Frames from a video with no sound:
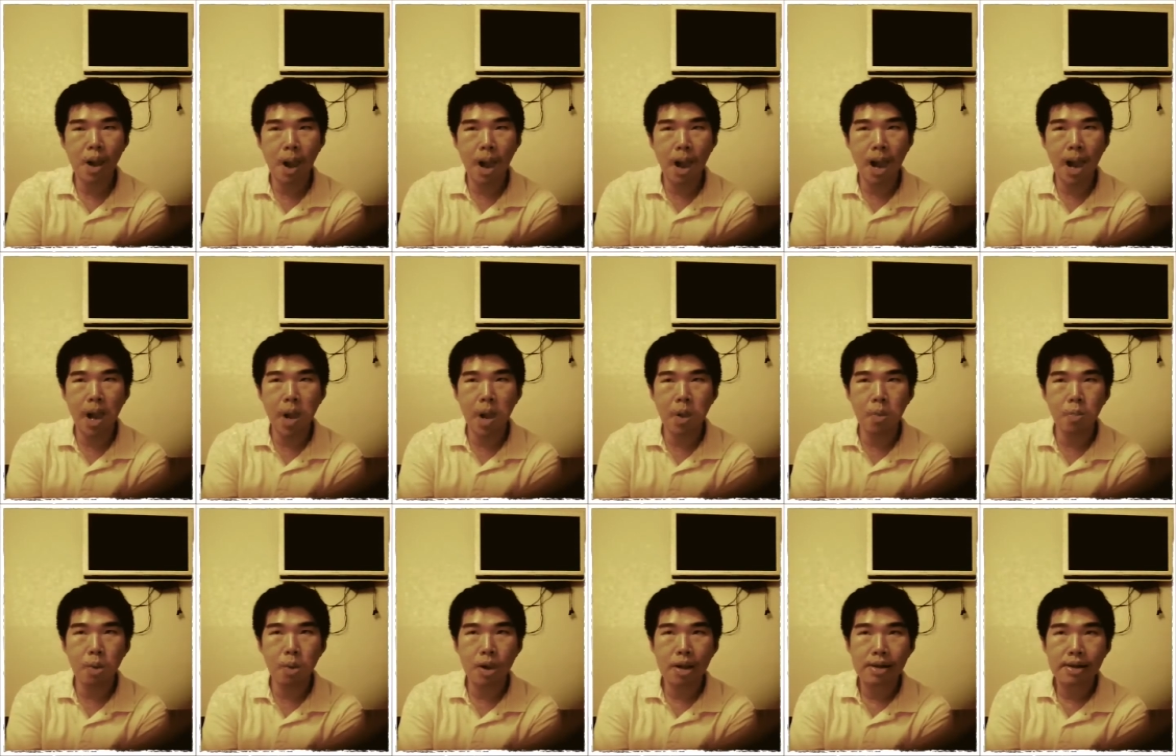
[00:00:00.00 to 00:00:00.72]

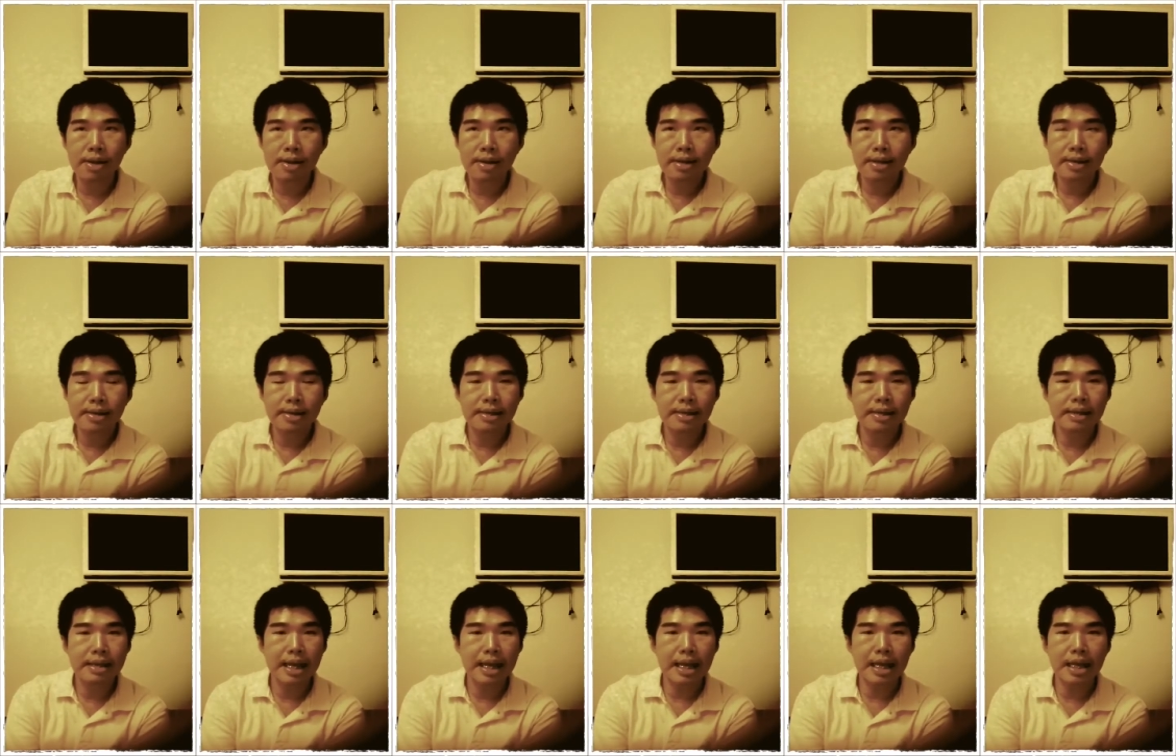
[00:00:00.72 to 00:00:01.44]
And the
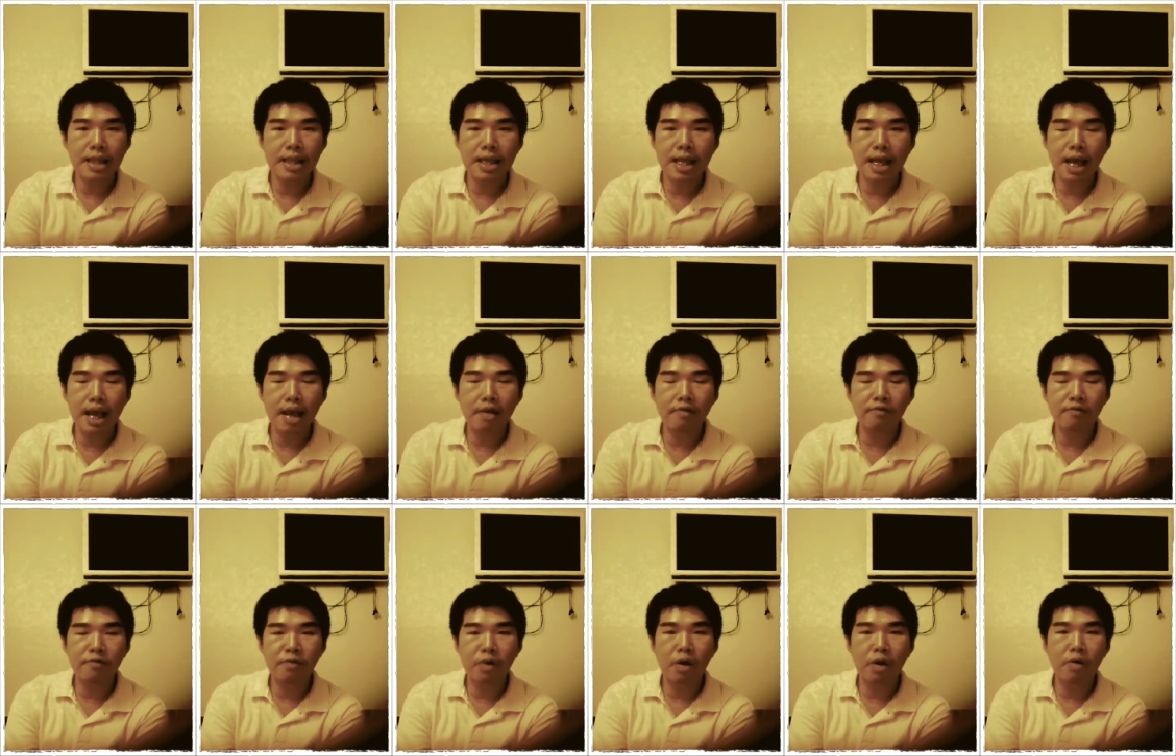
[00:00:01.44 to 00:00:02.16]
second thing
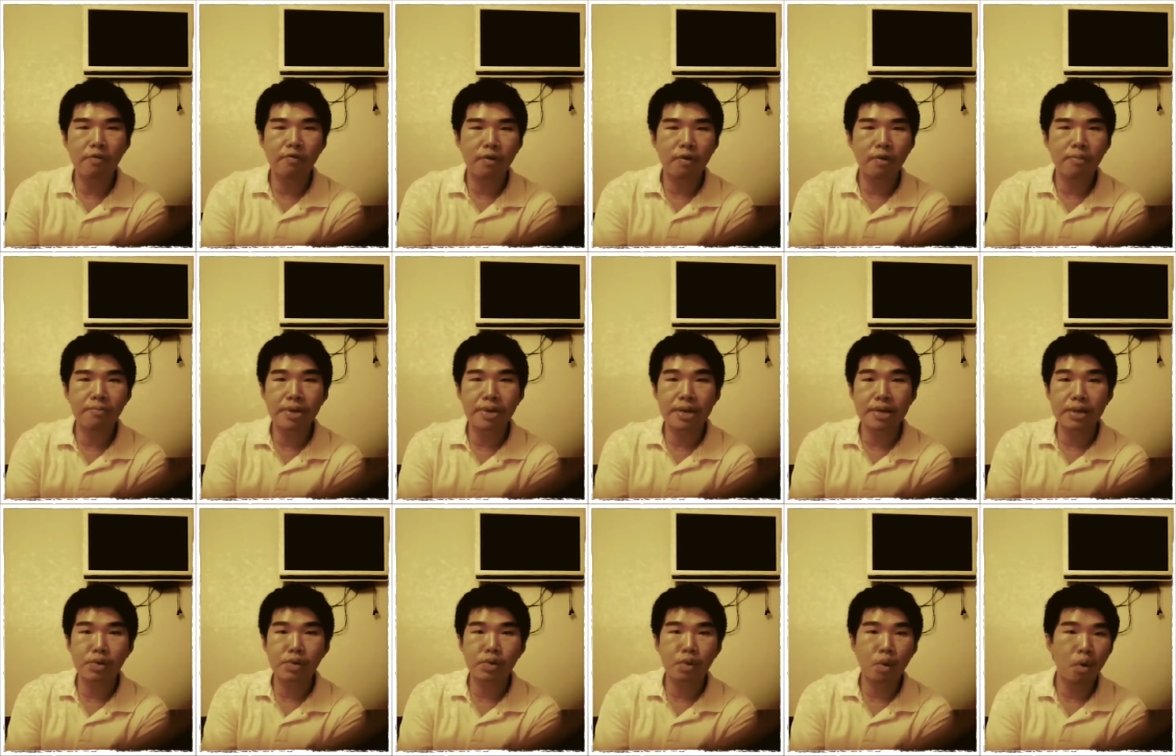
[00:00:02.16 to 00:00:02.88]
I've got from
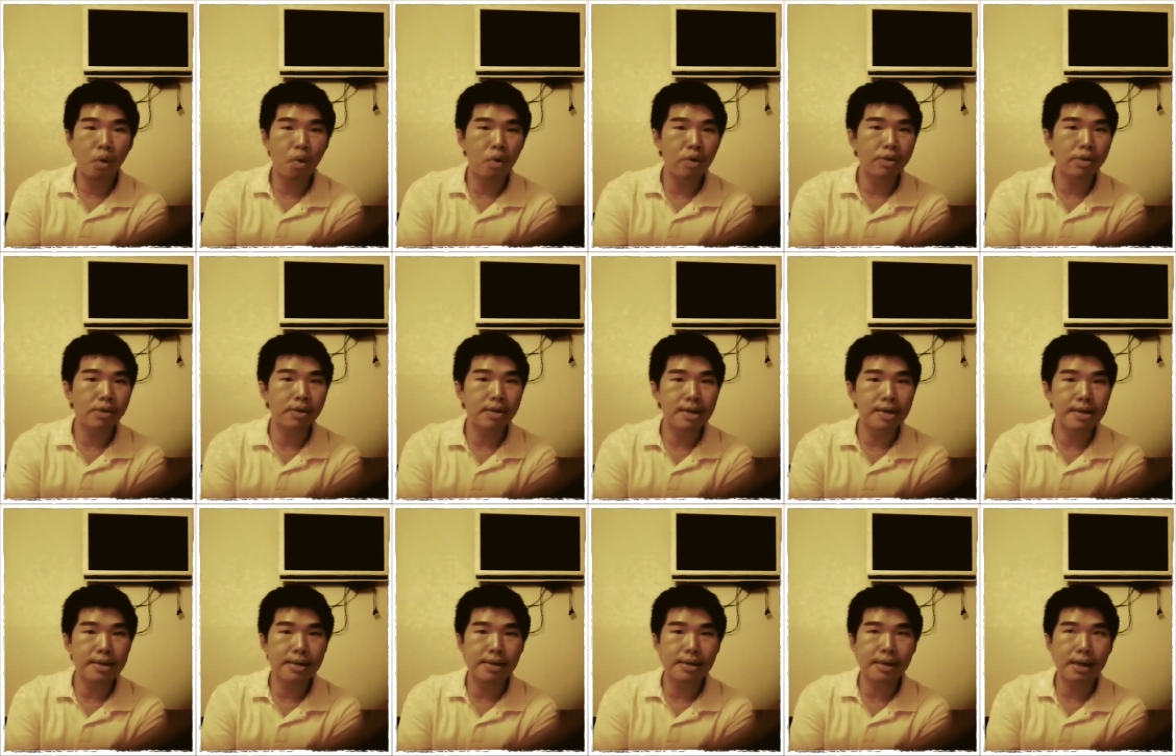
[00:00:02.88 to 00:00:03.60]
this course
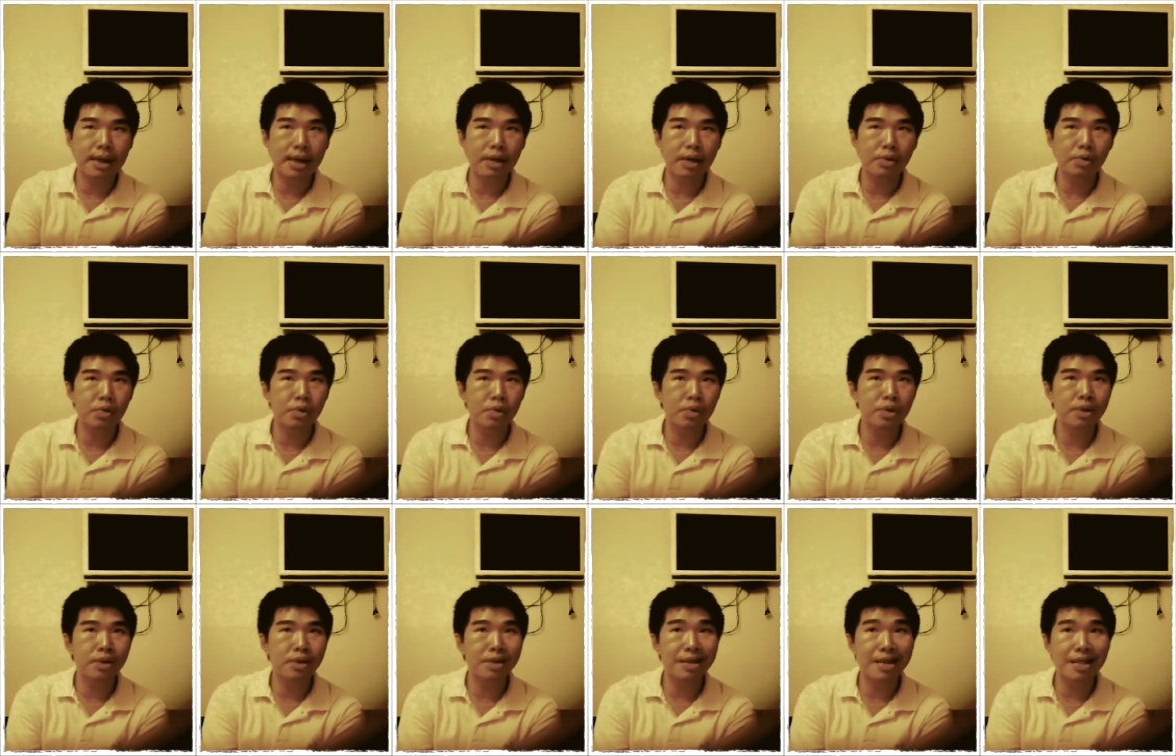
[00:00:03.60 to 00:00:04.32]
is how to
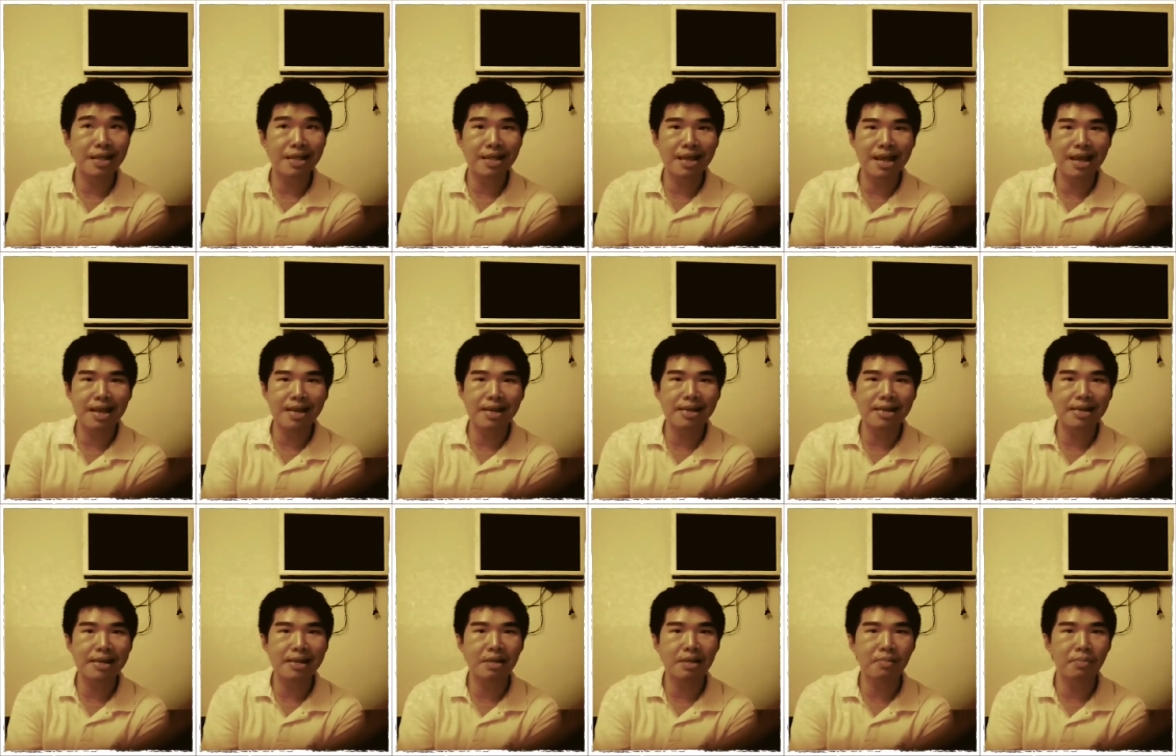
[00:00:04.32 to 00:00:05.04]
see
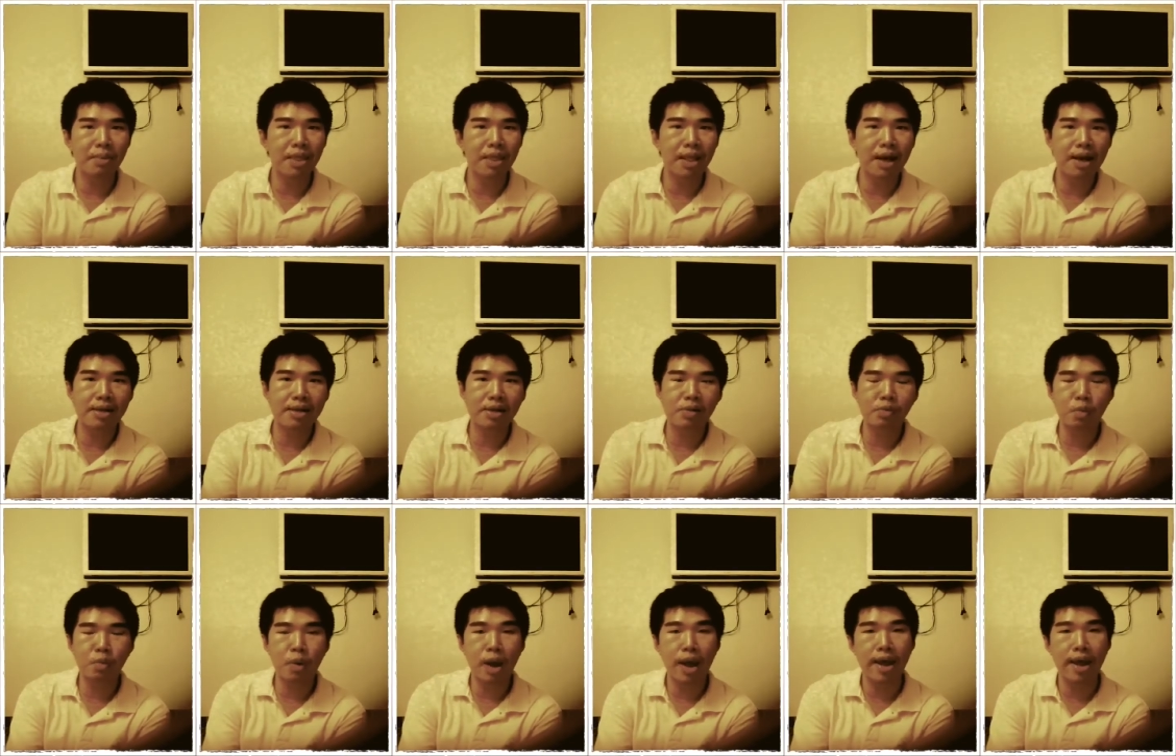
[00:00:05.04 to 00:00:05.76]
things in the
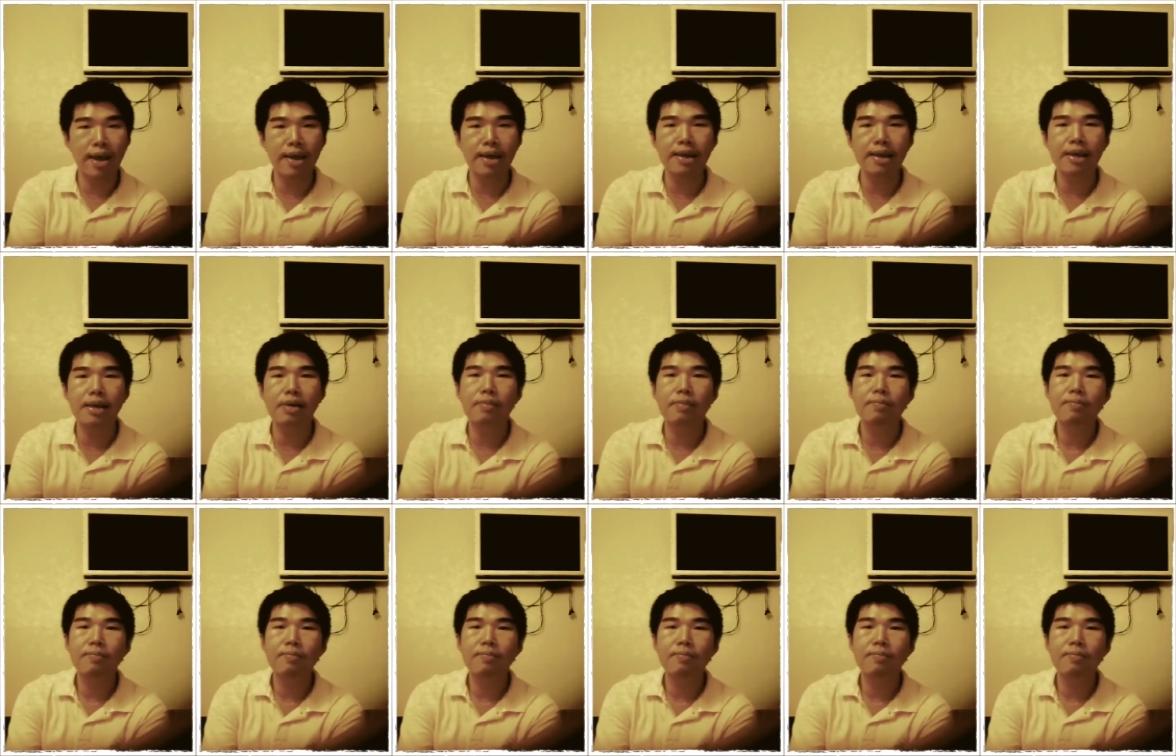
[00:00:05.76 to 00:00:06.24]
balanced way.